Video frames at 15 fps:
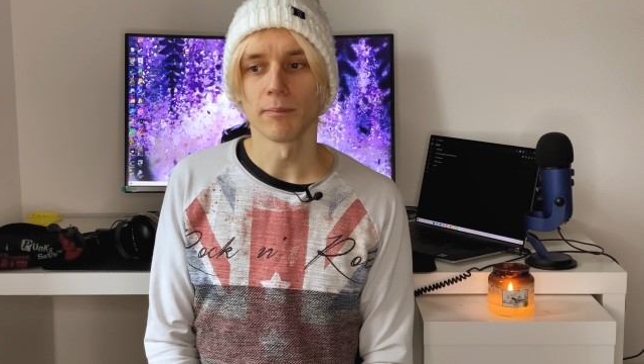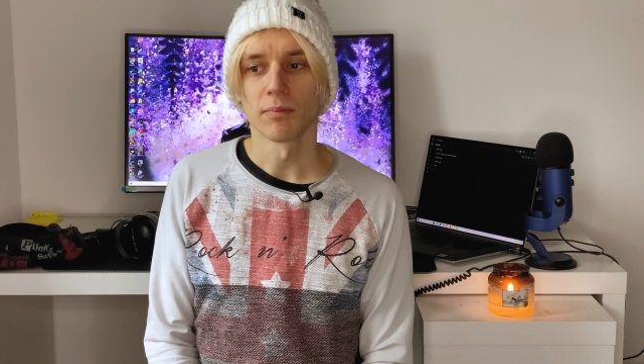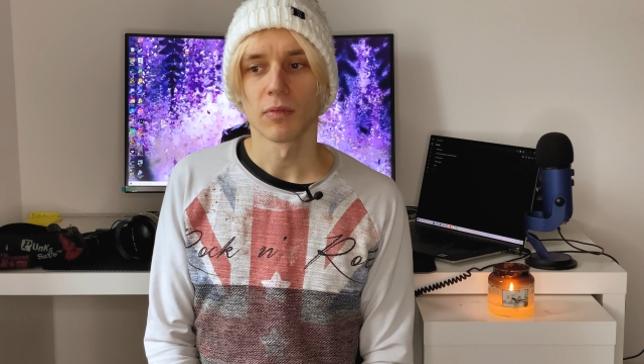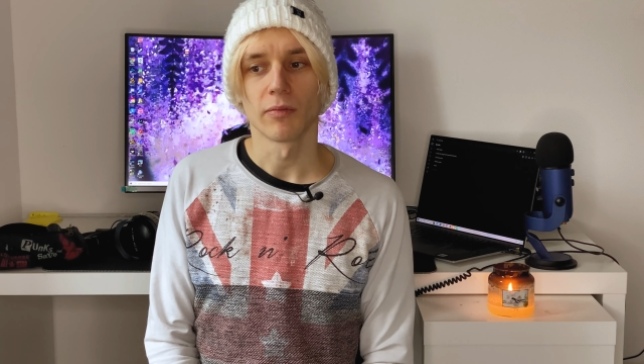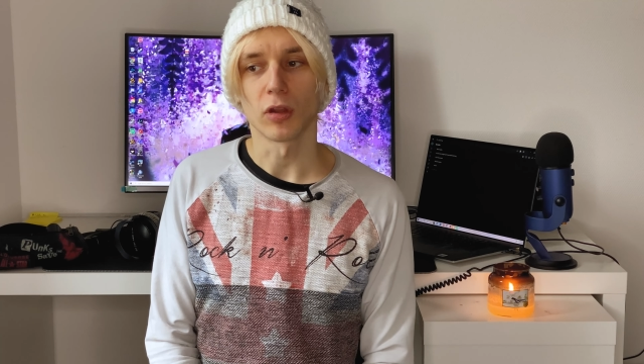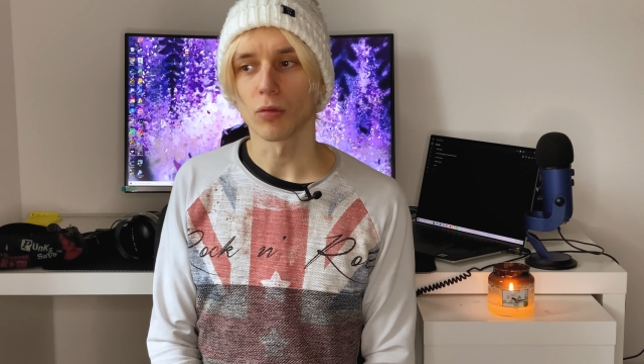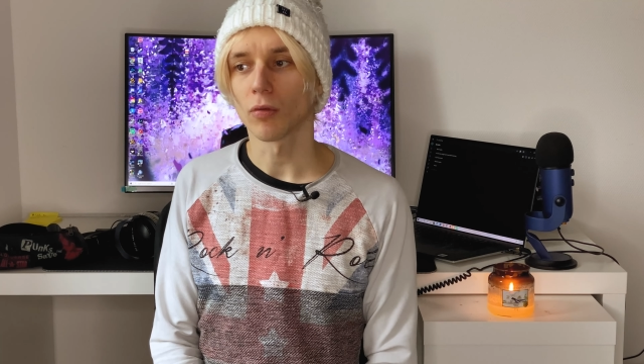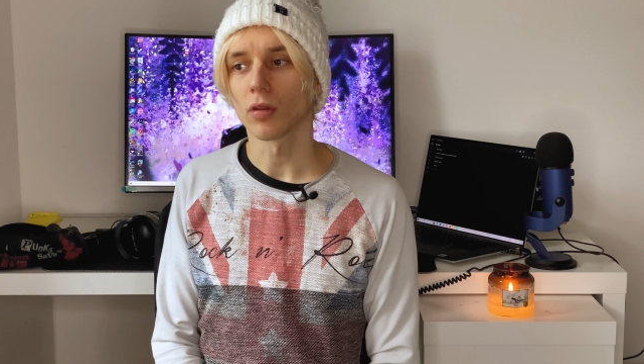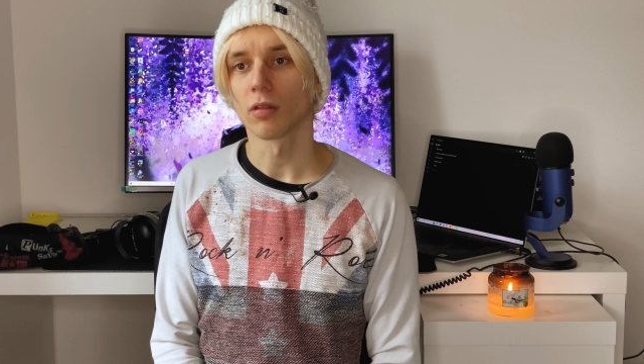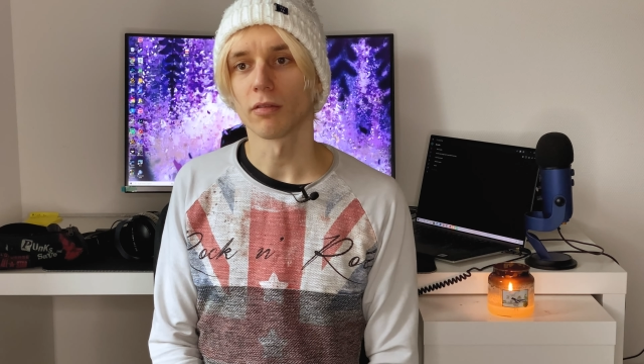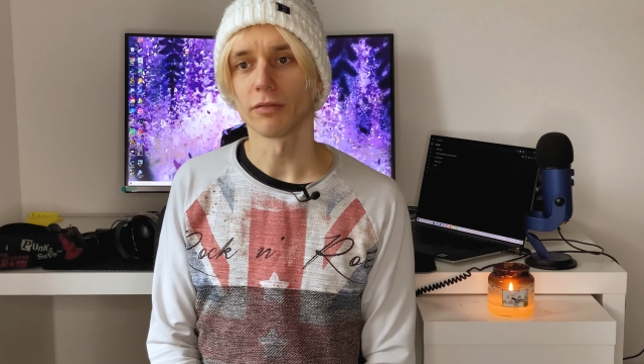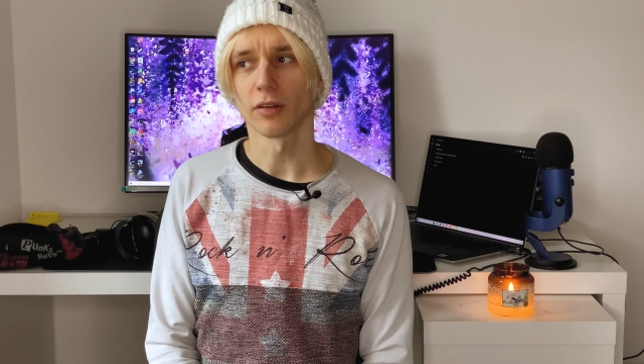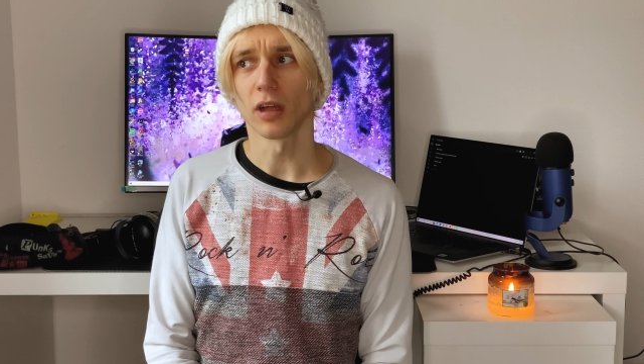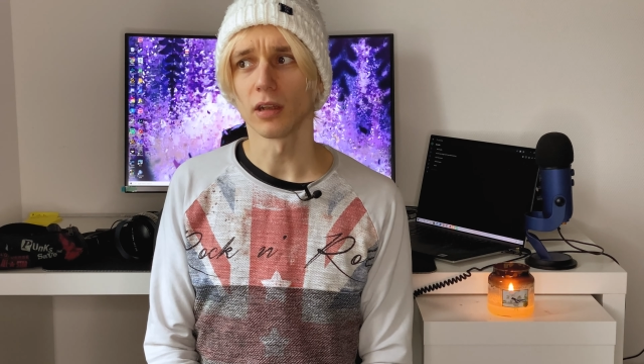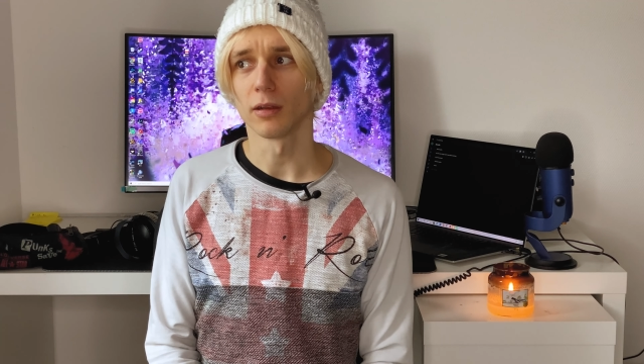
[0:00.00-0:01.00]
which was
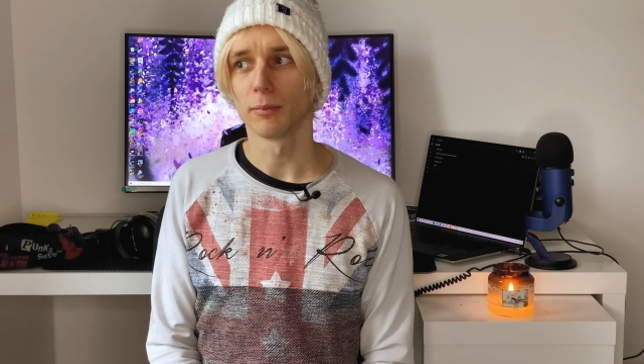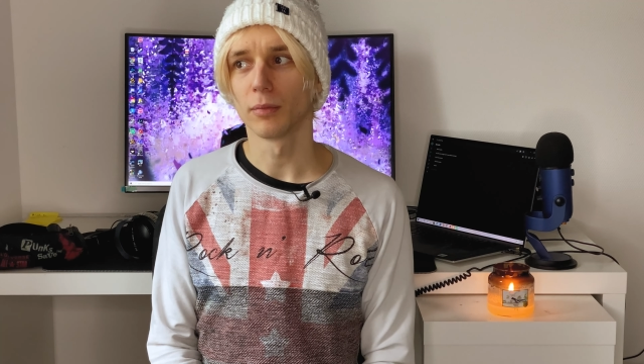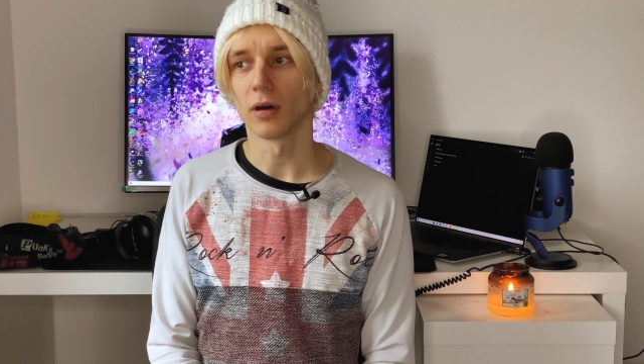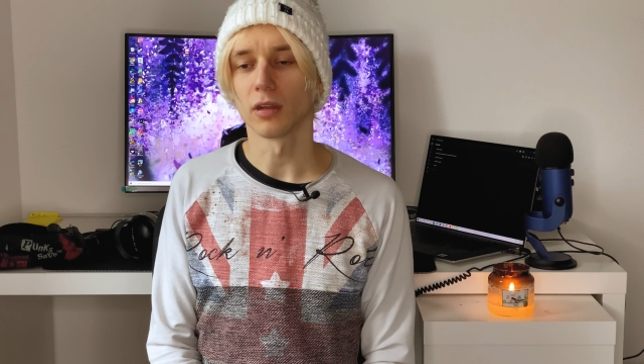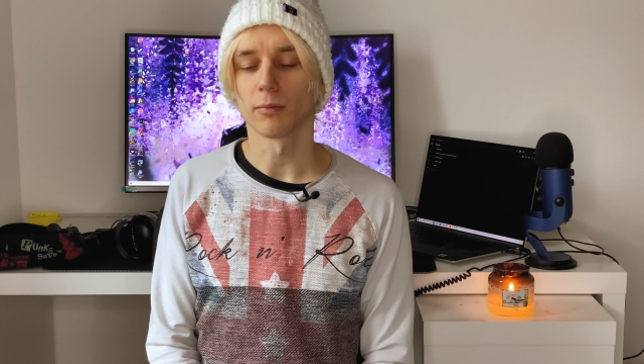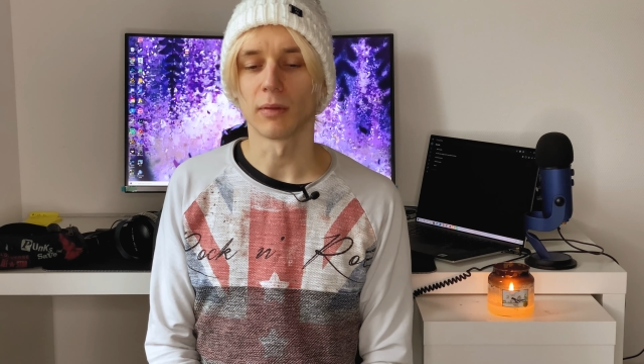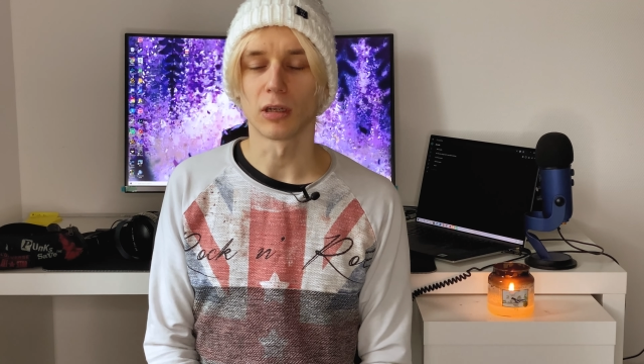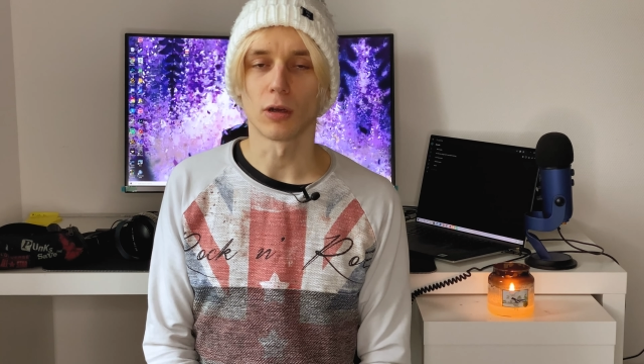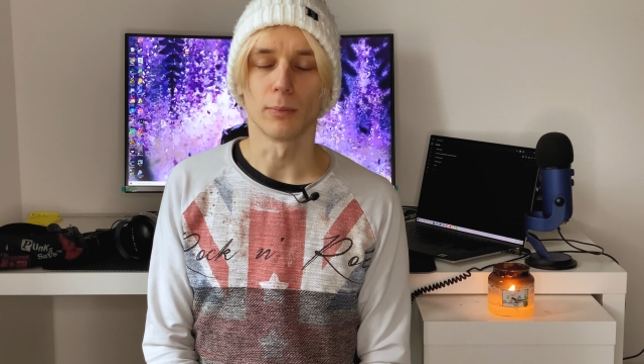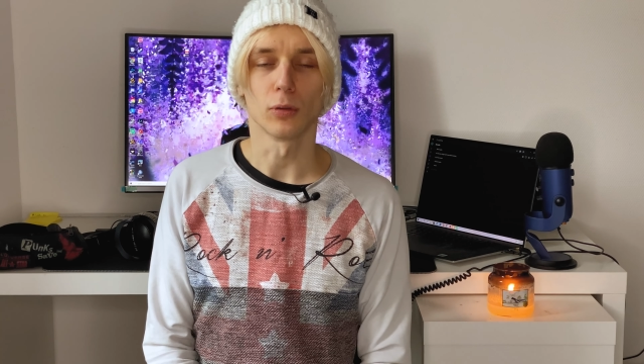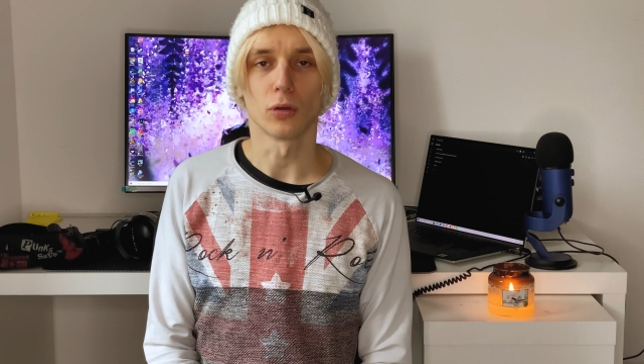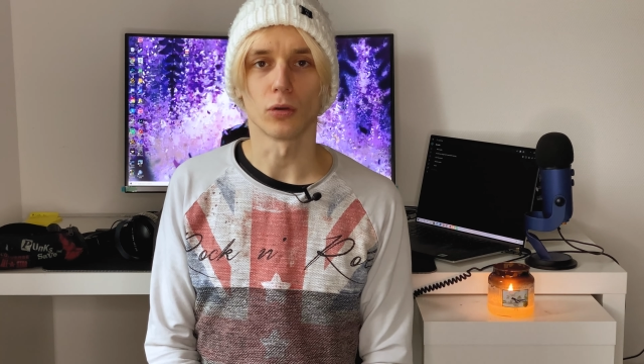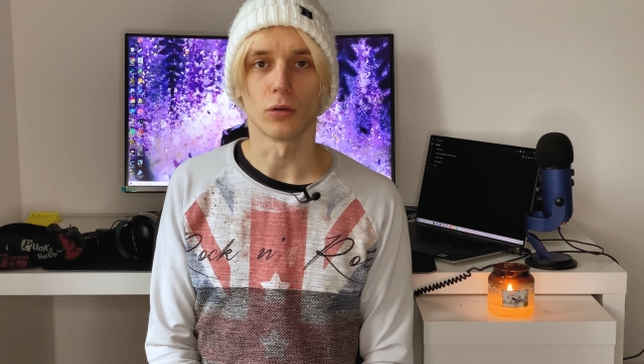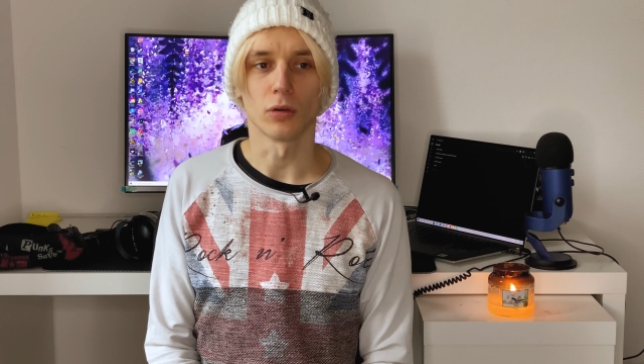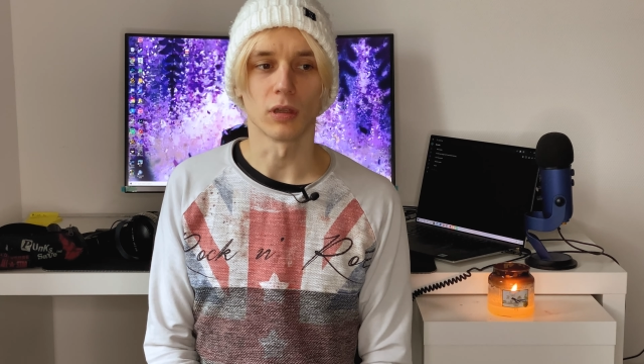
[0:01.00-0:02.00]
fun, but my
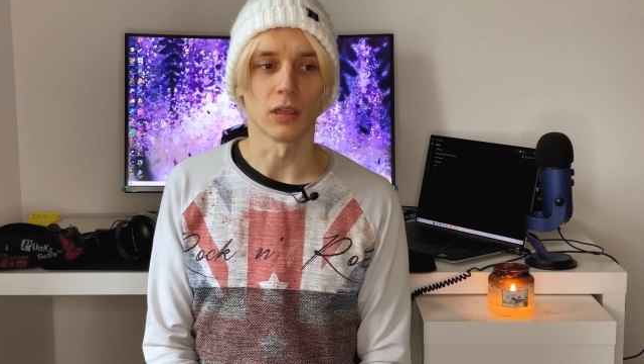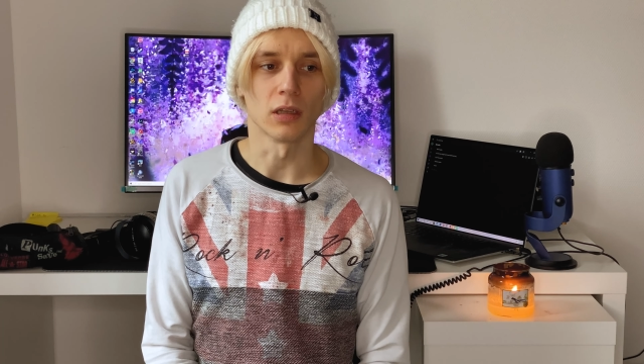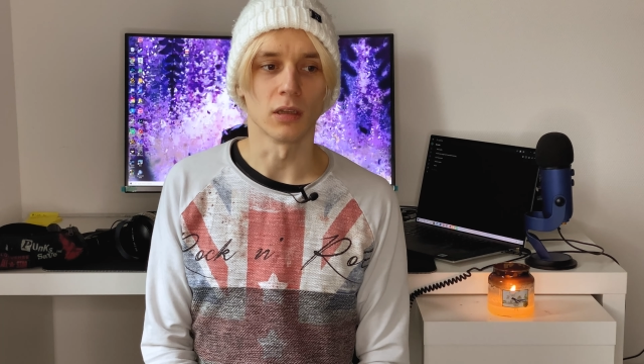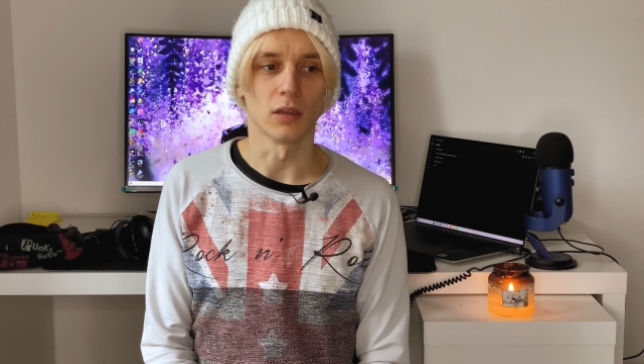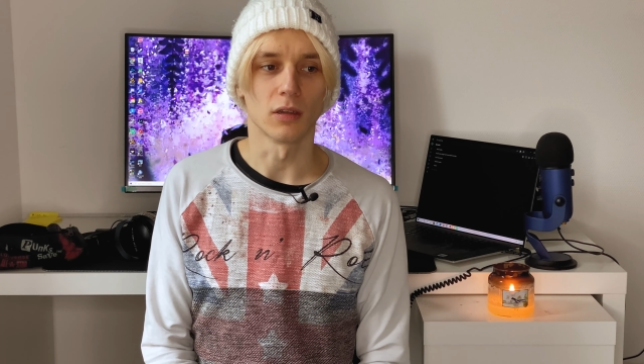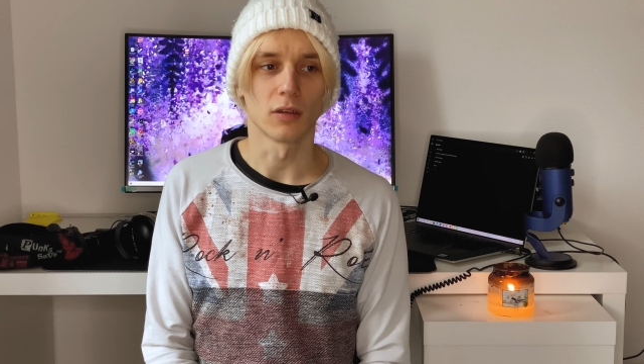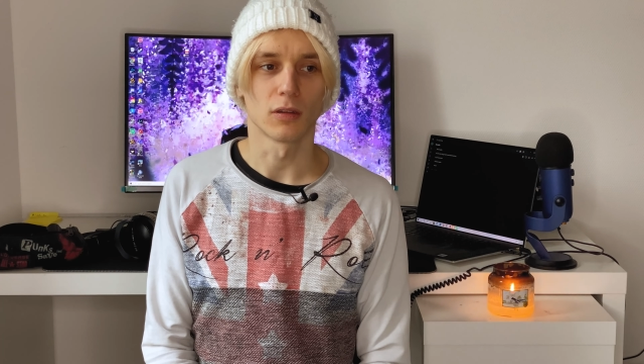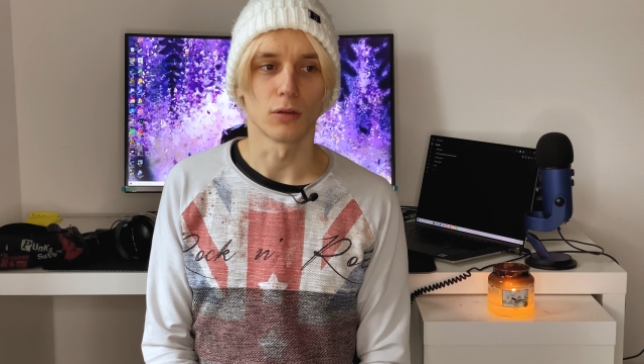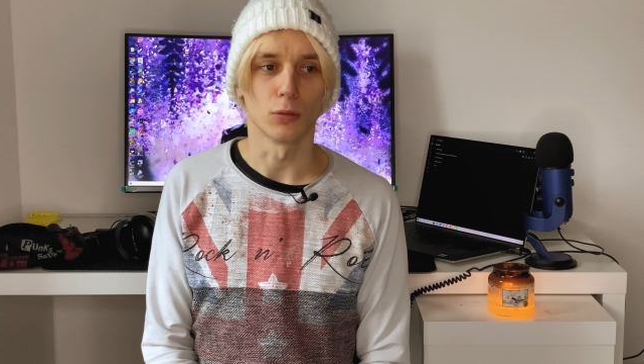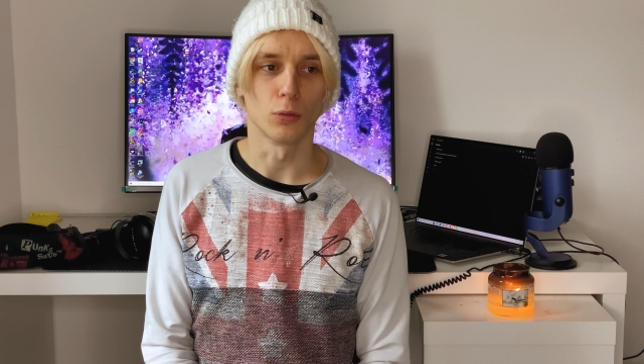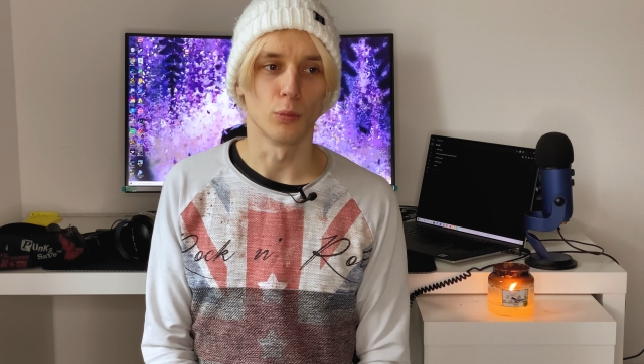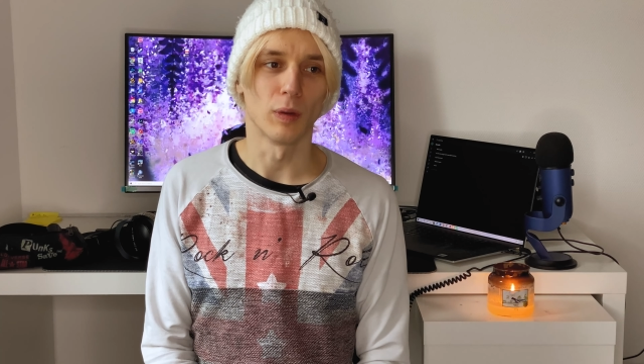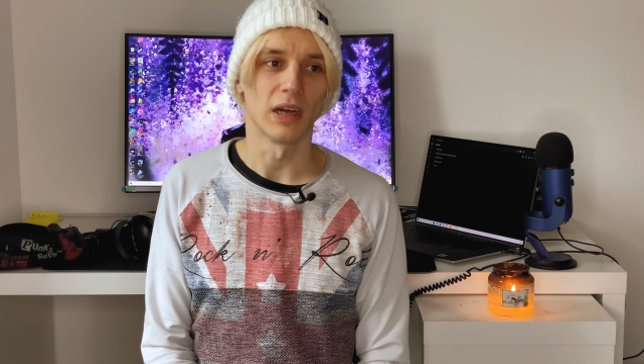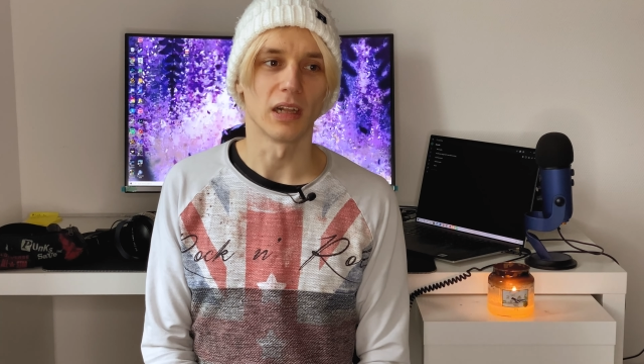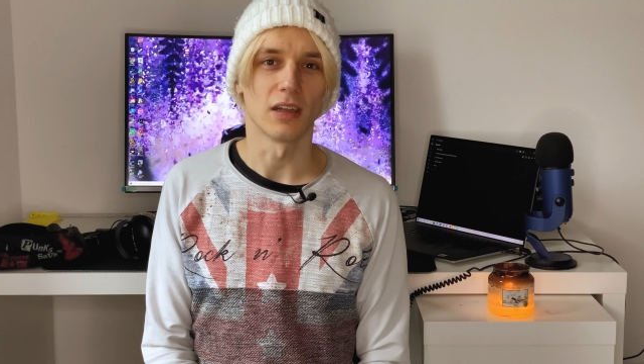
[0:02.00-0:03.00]
computer didn't do
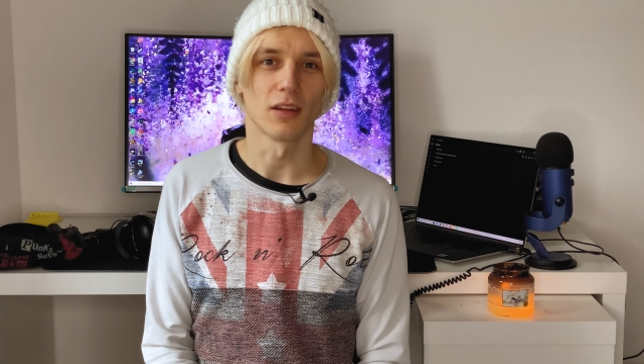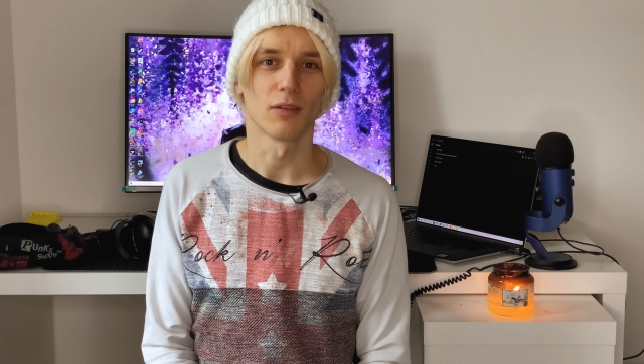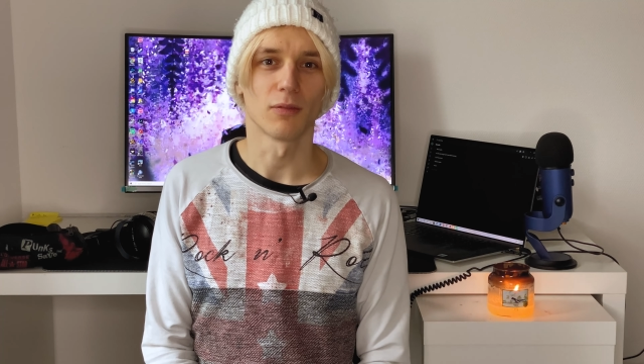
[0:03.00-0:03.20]
well, which